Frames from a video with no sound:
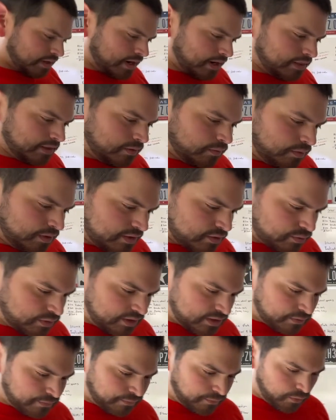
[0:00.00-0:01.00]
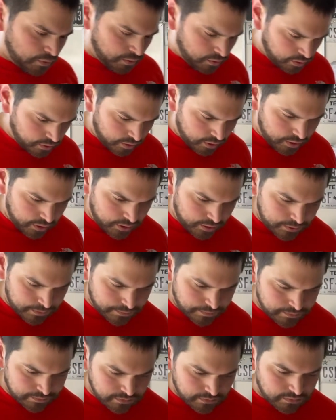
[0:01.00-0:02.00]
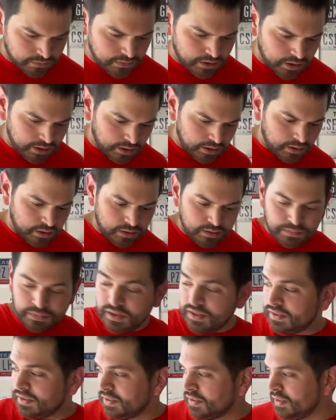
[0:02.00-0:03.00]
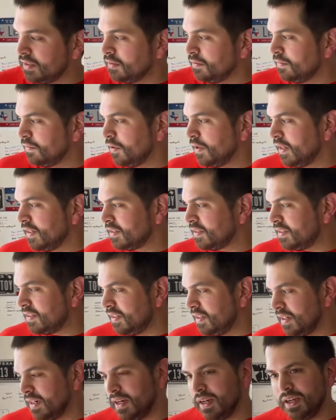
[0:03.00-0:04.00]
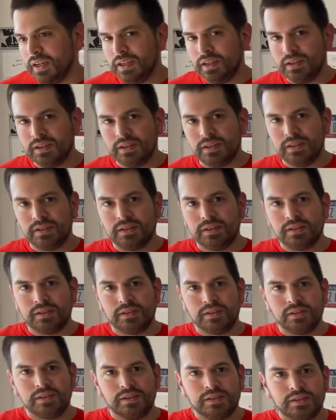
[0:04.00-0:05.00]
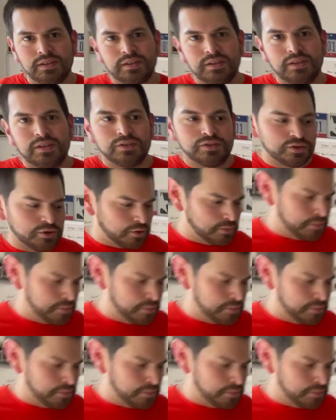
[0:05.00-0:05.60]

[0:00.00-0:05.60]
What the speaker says: And then this one is for the silver STI to go